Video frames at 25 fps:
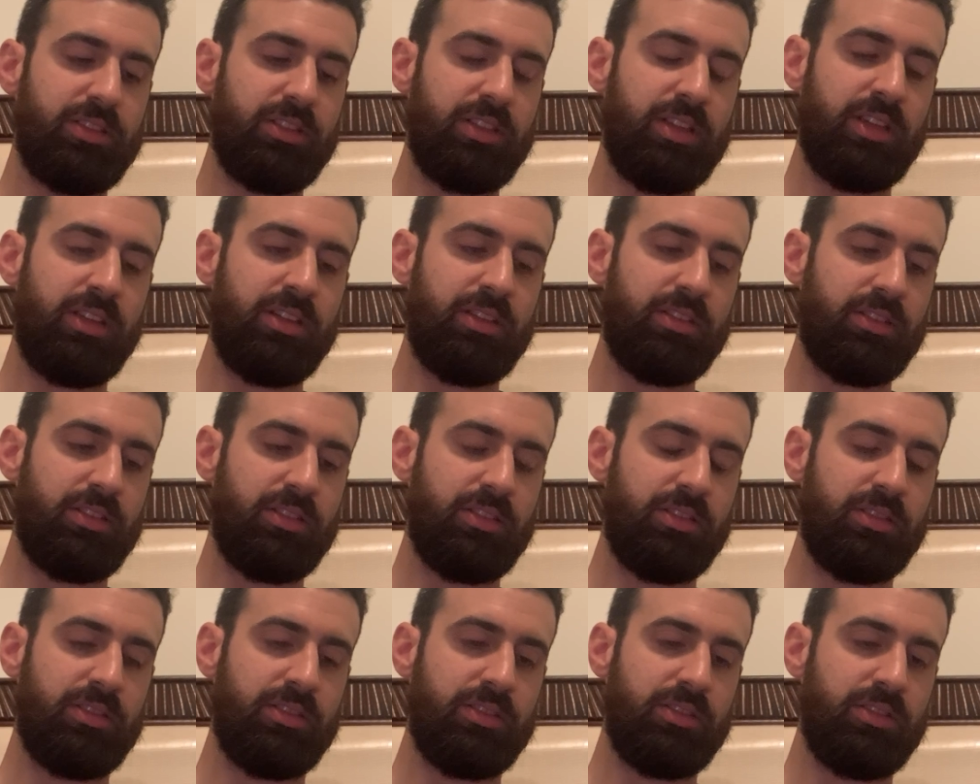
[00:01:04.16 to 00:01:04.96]
like,
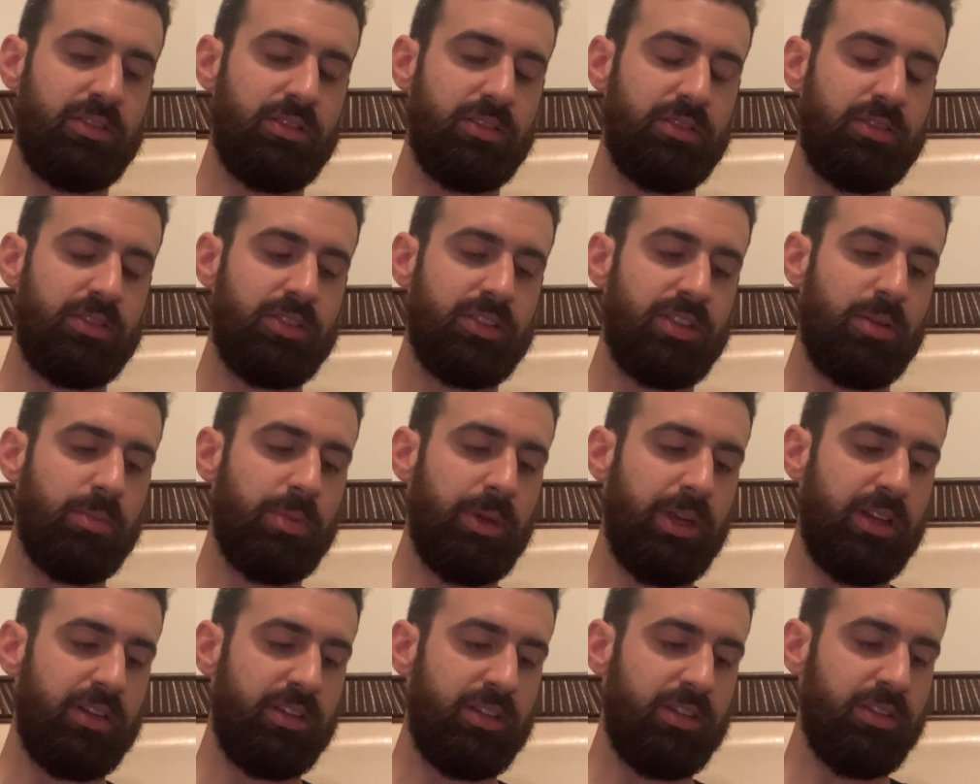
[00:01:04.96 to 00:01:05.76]
the
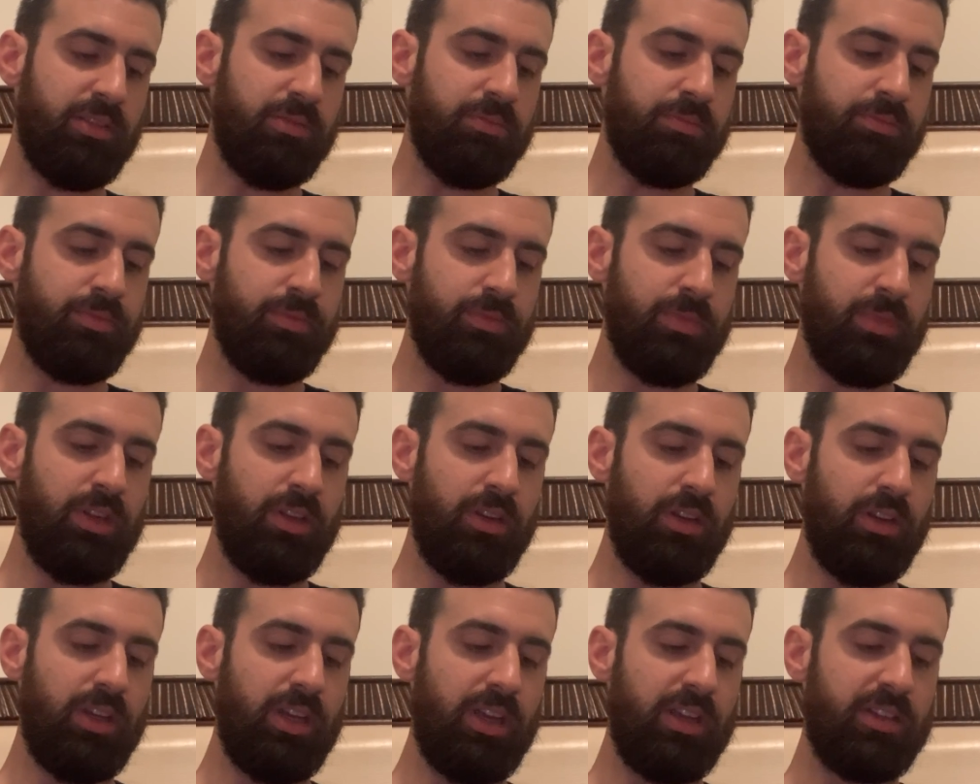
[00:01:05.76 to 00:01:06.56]
subheading.
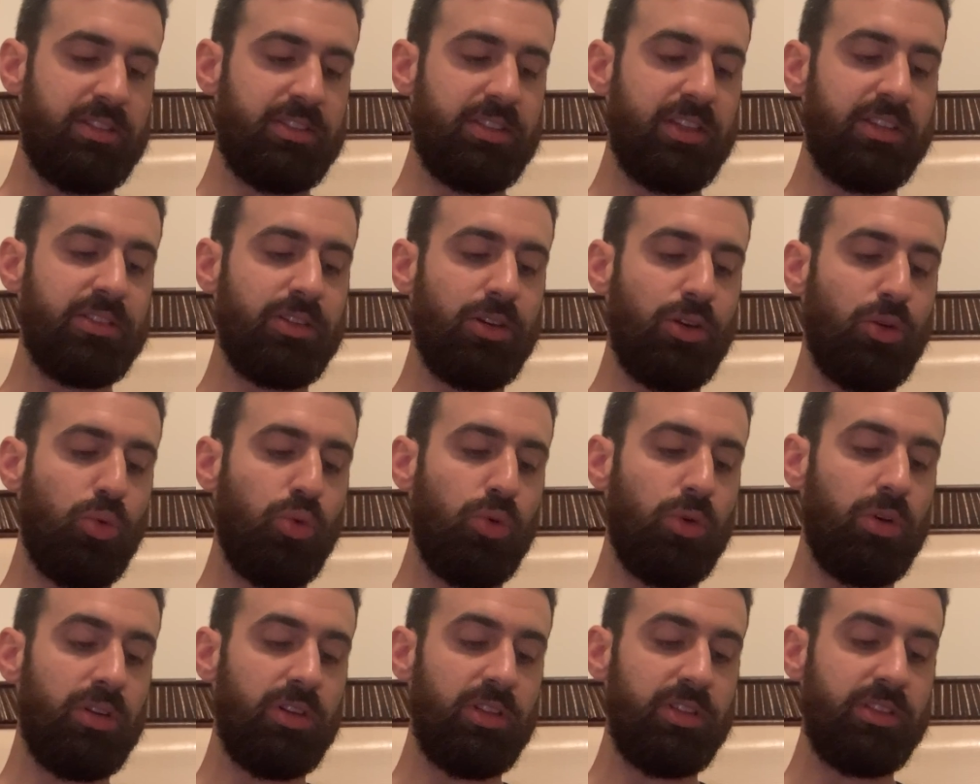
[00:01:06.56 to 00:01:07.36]
It says our
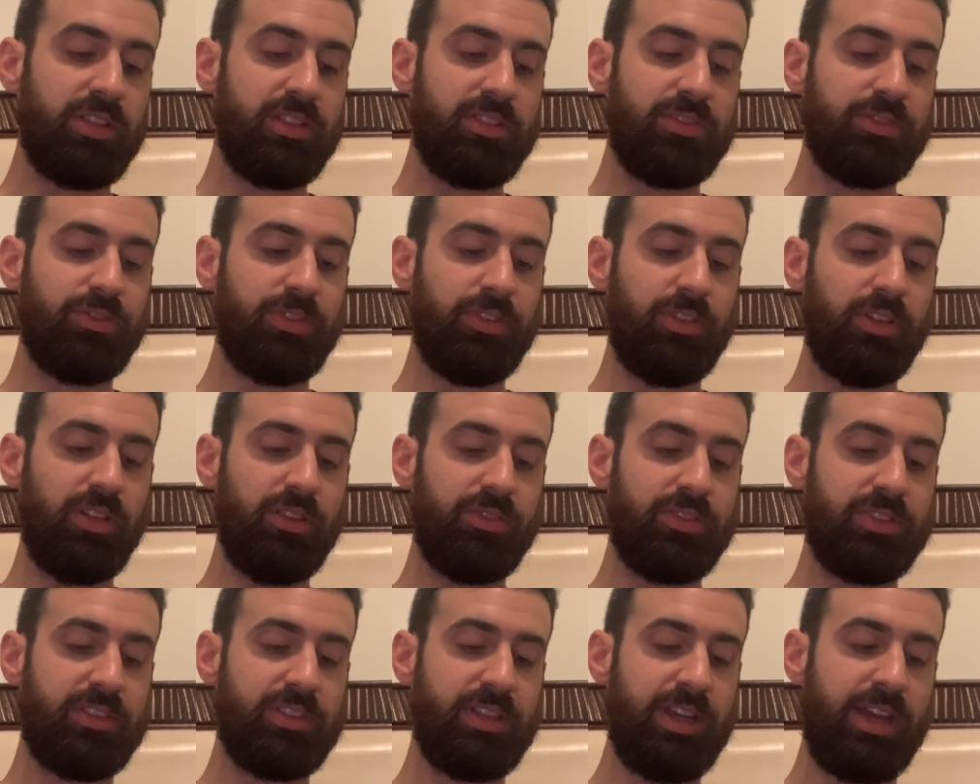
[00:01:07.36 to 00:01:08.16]
world is full
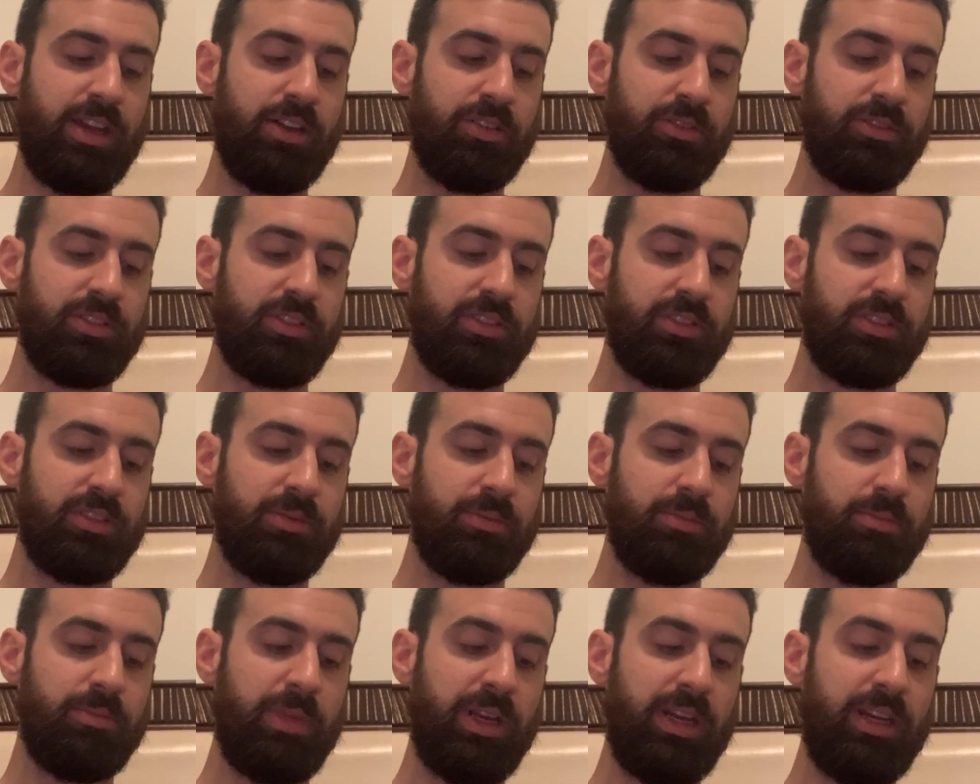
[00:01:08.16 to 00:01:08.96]
of sounds,
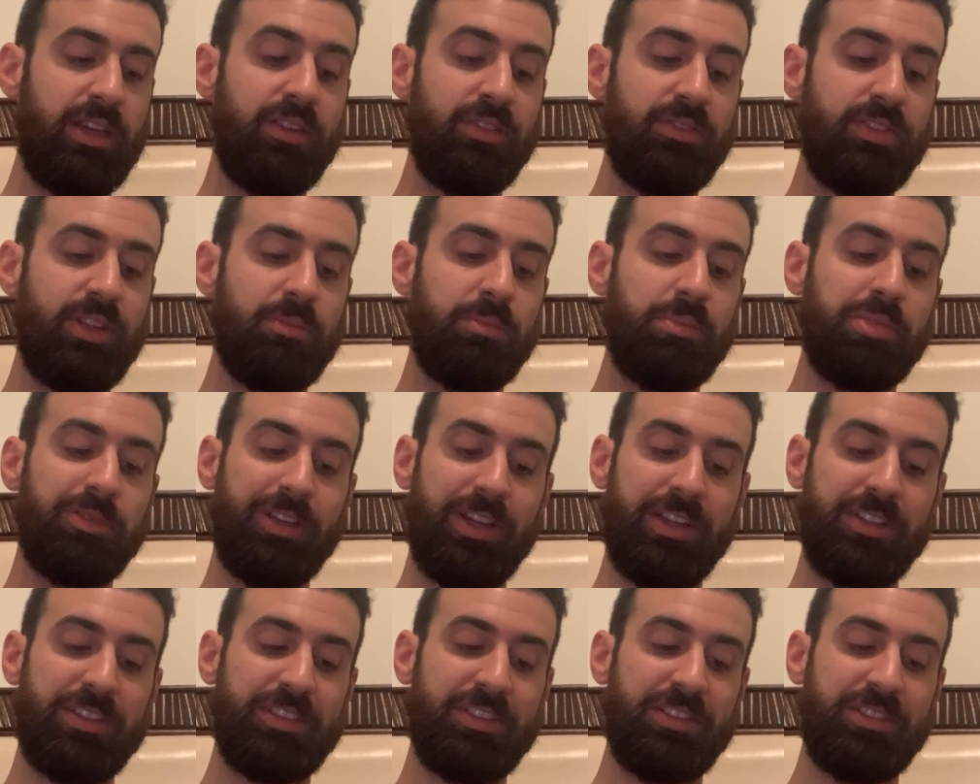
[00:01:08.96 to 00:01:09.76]
many of them
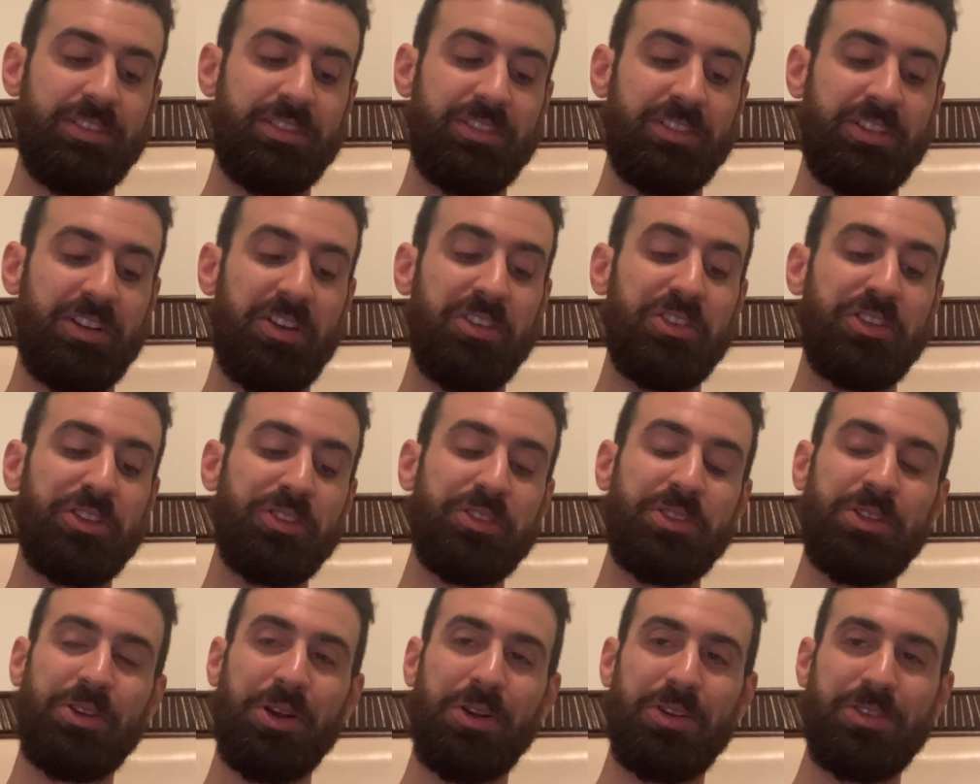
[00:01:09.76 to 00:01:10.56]
pleasant,
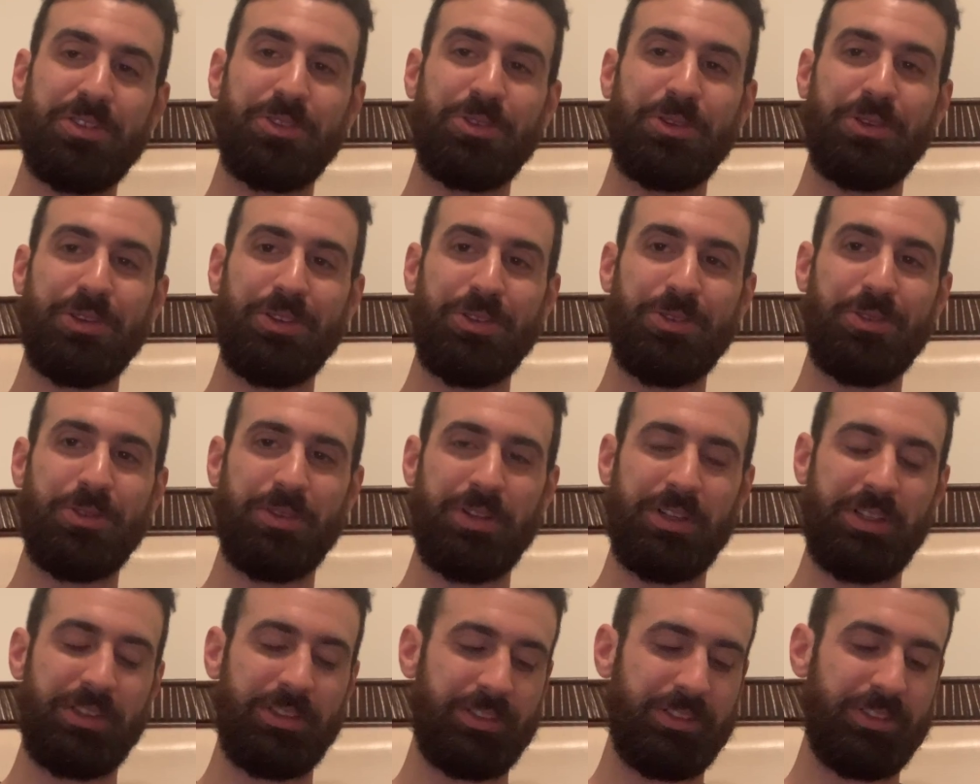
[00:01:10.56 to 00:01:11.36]
others harsh or
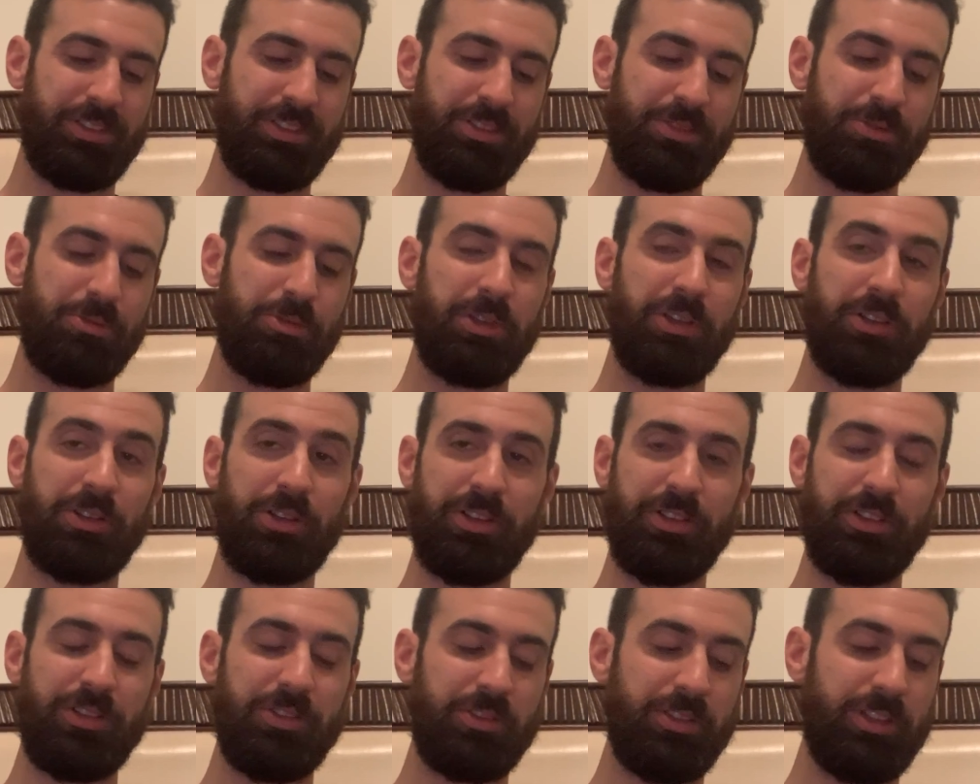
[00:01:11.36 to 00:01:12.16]
annoying. And we
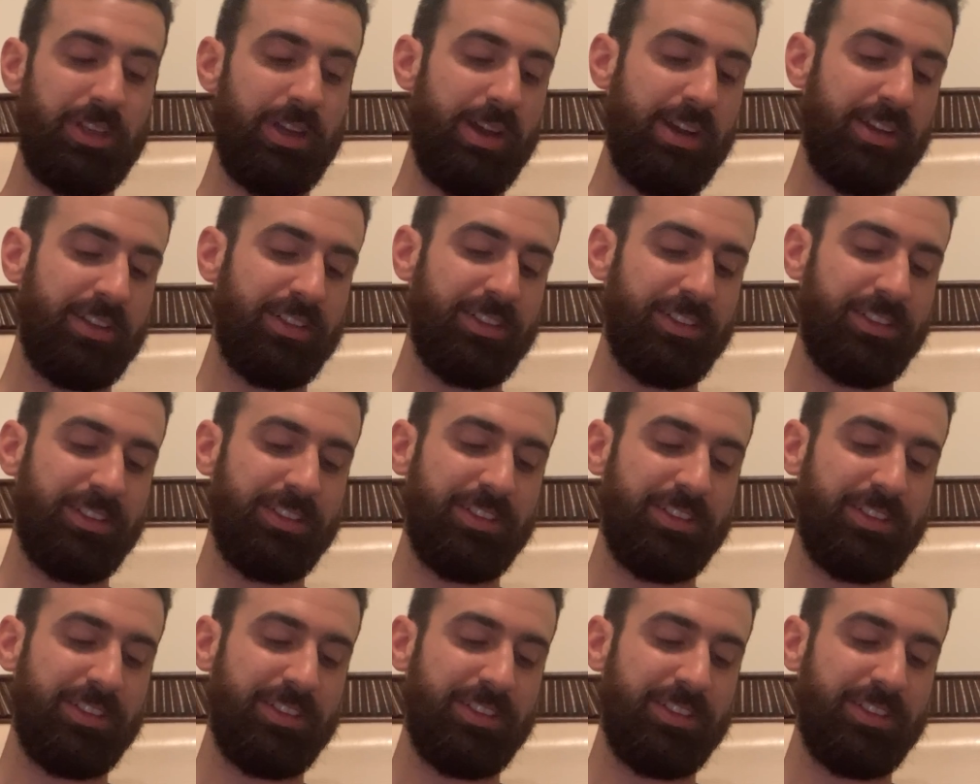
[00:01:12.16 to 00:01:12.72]
all know that.